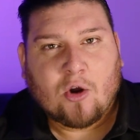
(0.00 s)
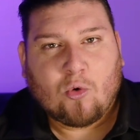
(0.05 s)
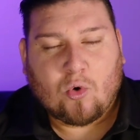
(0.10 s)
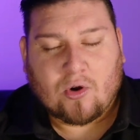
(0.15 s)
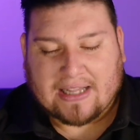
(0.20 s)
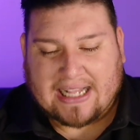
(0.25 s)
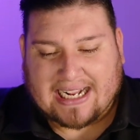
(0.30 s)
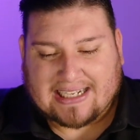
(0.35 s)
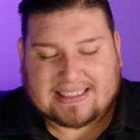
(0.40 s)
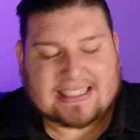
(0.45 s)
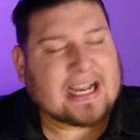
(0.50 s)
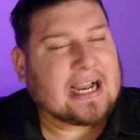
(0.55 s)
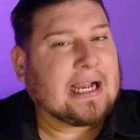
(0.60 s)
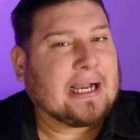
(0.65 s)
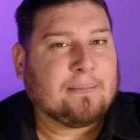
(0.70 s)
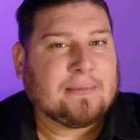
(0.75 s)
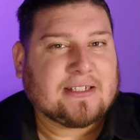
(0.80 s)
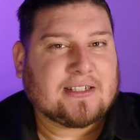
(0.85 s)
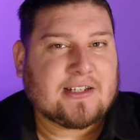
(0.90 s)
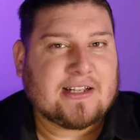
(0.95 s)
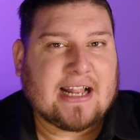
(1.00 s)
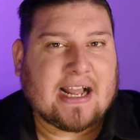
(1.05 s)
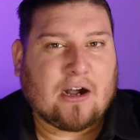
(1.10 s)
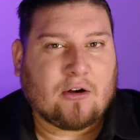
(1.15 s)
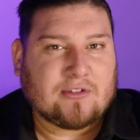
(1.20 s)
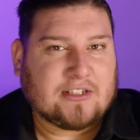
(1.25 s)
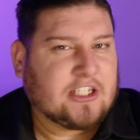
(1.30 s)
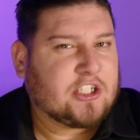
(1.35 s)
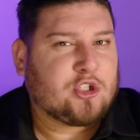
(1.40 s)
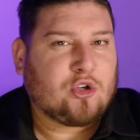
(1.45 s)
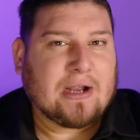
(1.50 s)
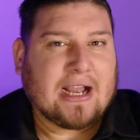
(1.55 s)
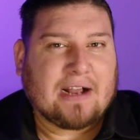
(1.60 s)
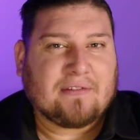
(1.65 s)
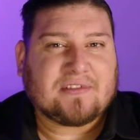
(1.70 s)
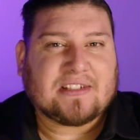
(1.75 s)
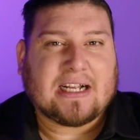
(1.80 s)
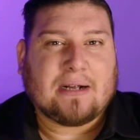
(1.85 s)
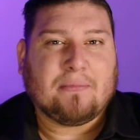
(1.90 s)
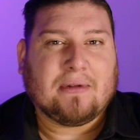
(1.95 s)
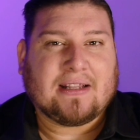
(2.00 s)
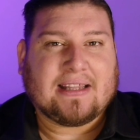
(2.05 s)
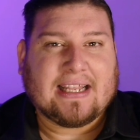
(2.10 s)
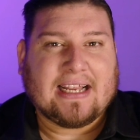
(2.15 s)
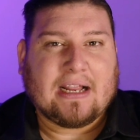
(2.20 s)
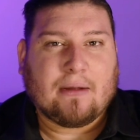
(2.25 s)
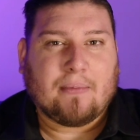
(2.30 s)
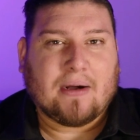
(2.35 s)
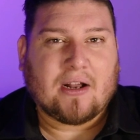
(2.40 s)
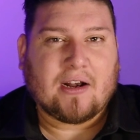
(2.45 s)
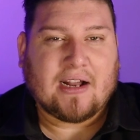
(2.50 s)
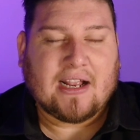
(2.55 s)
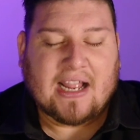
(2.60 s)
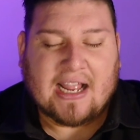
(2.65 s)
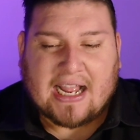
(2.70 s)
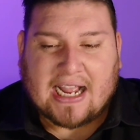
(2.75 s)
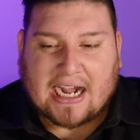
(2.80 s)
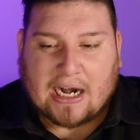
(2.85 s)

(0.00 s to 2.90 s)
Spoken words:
Well, that time is now. Did you have time to think about it?